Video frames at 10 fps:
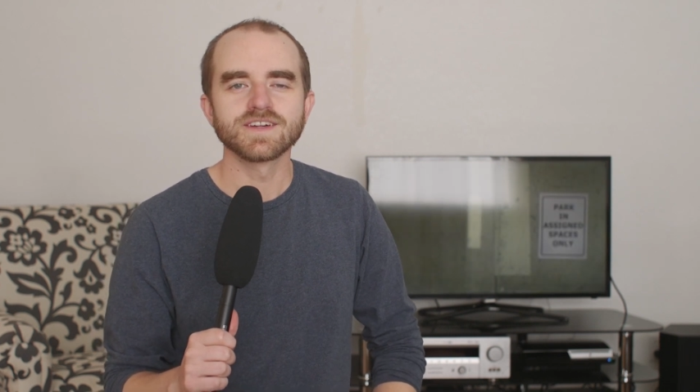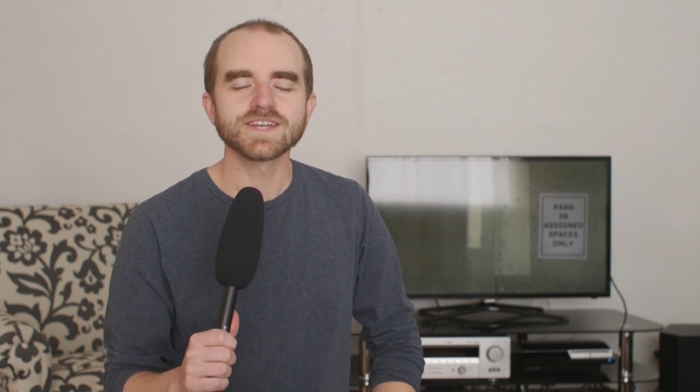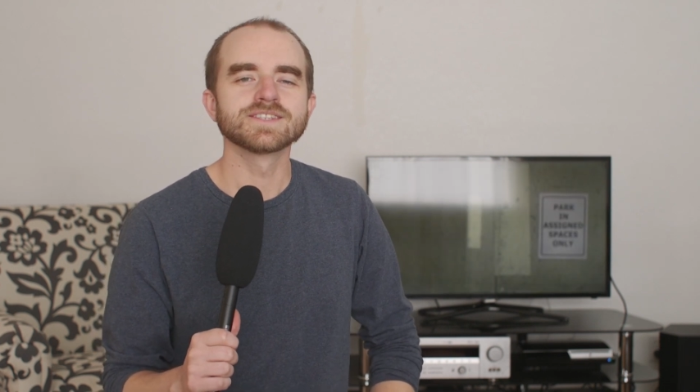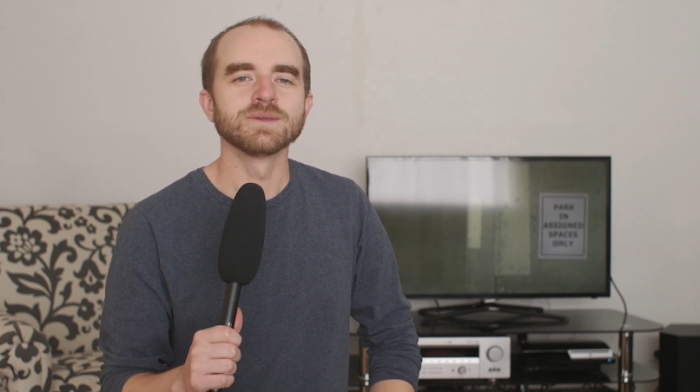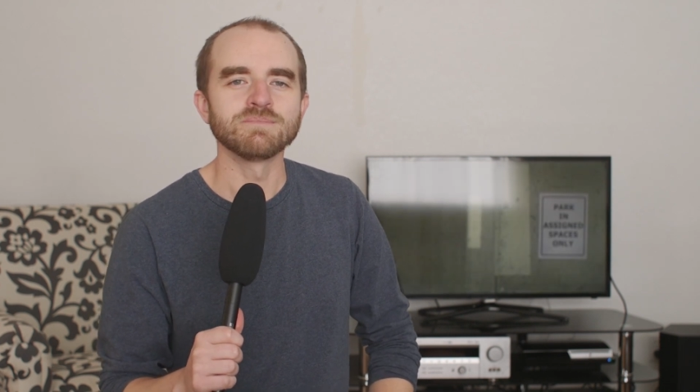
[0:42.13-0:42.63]

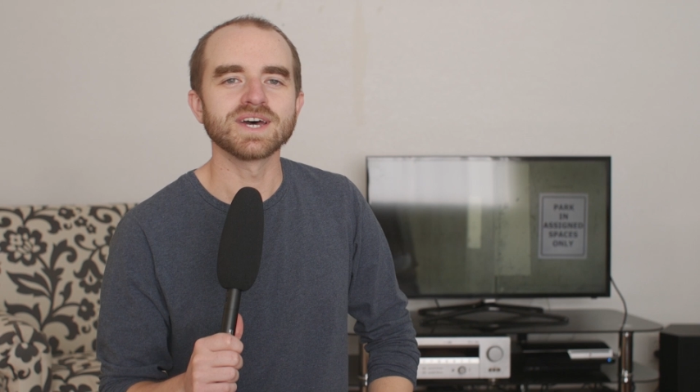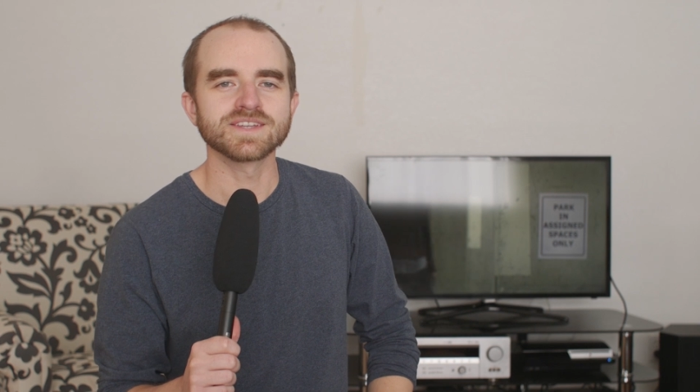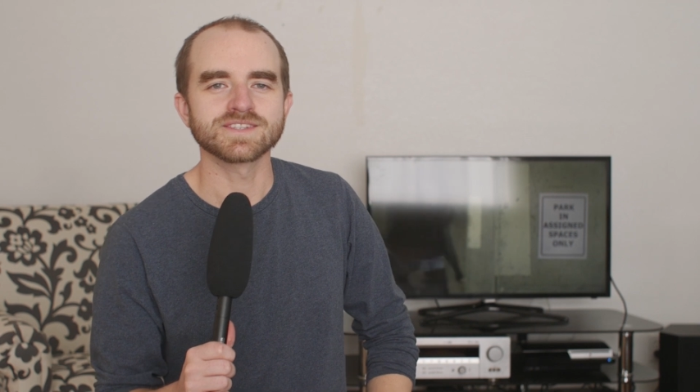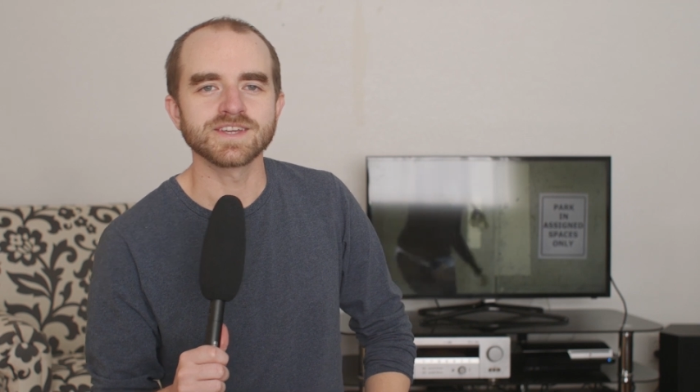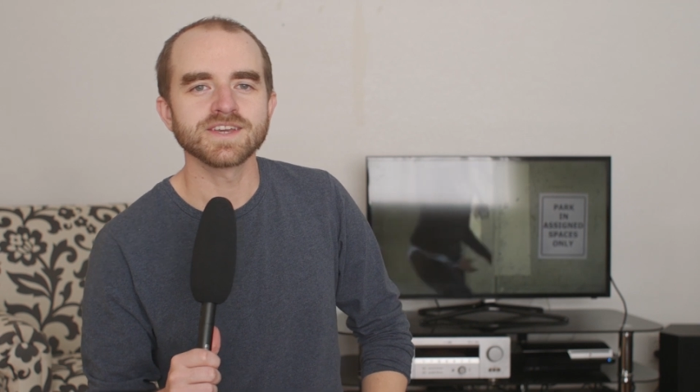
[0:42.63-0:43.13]
That's the
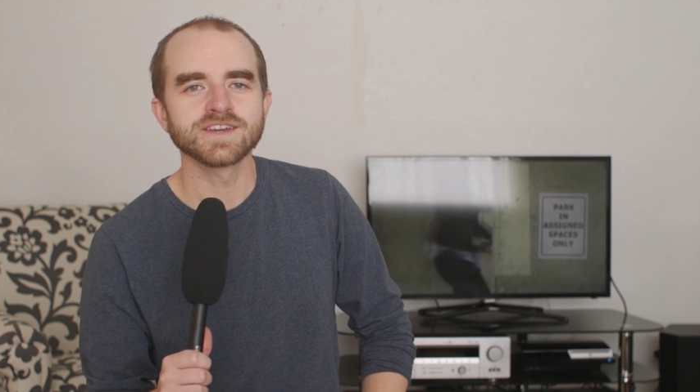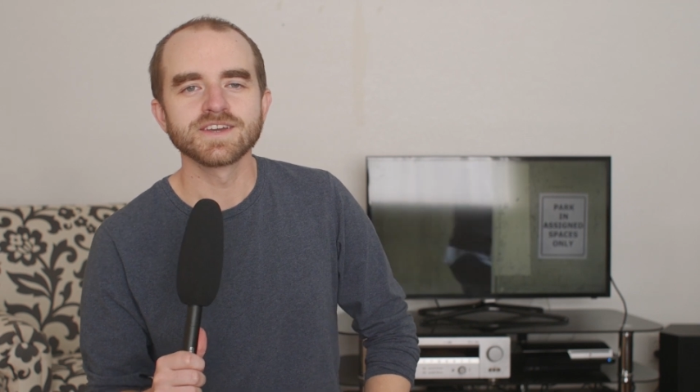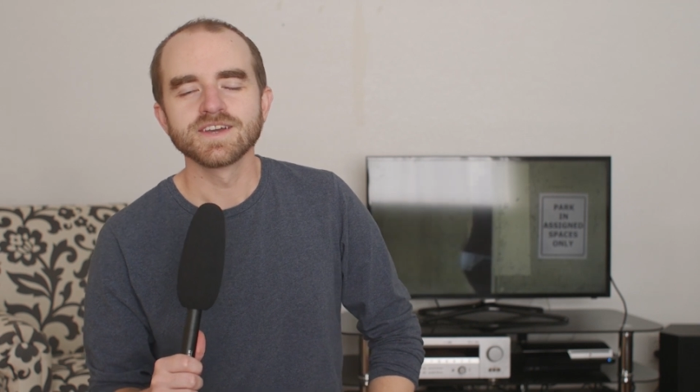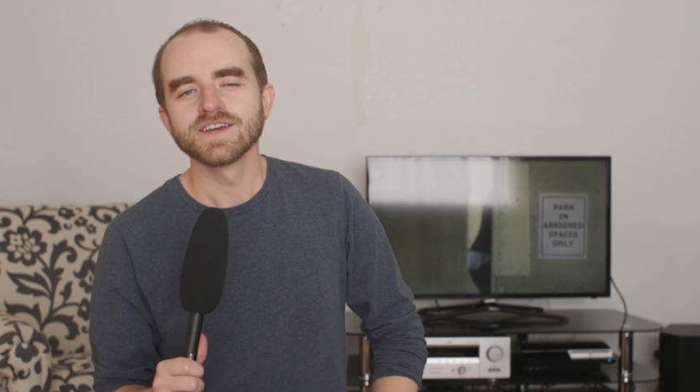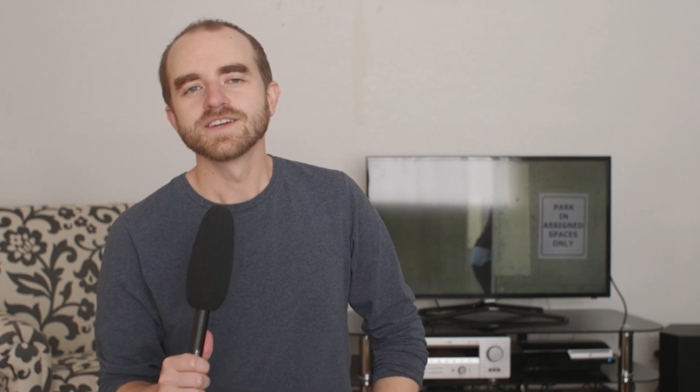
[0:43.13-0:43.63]
best, eh?
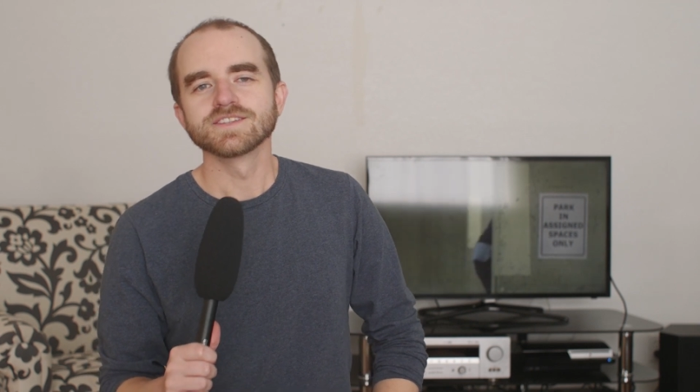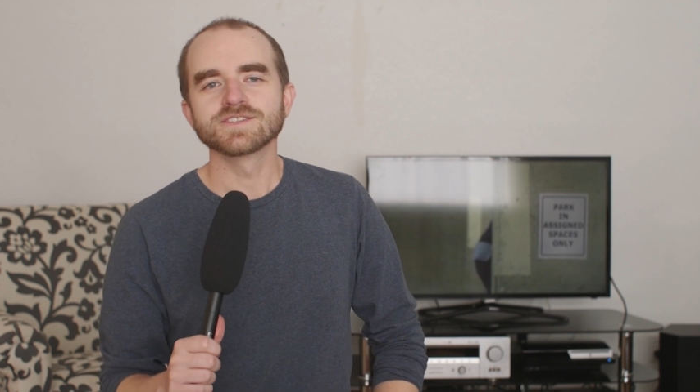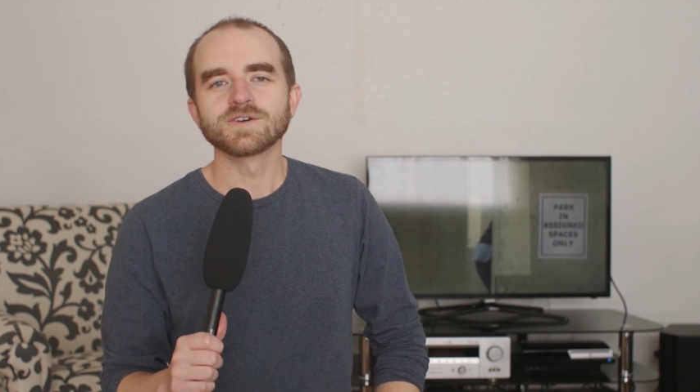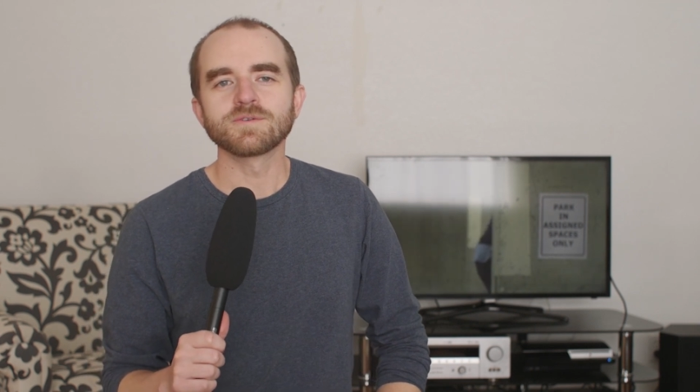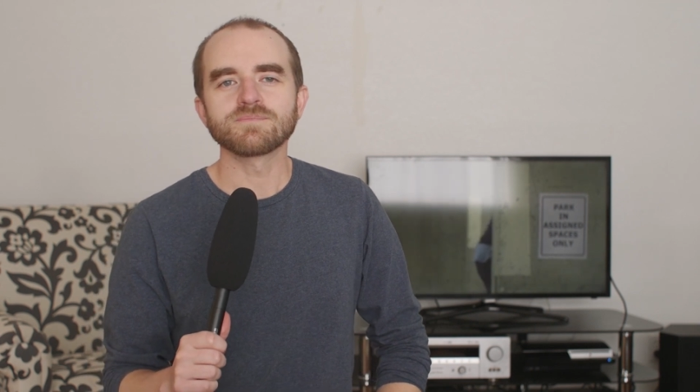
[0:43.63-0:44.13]

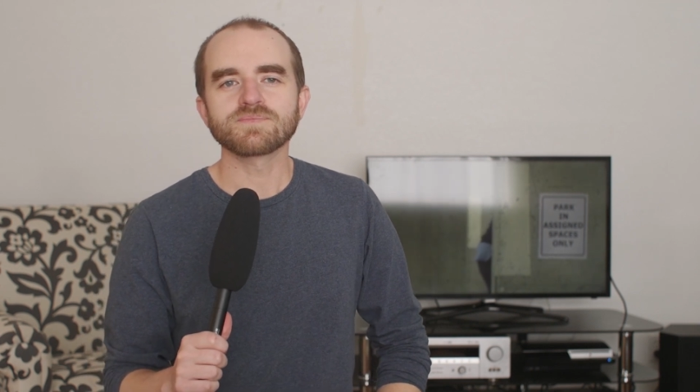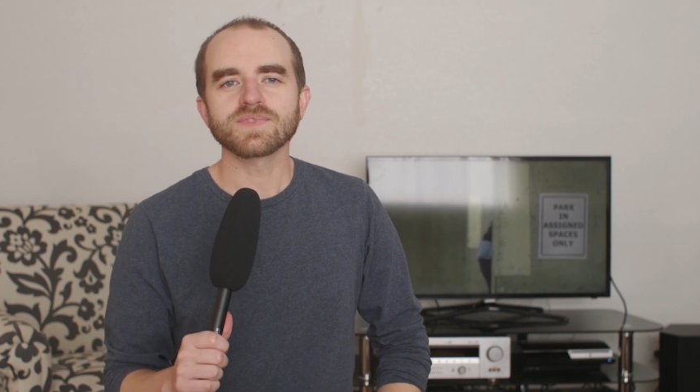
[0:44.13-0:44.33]
So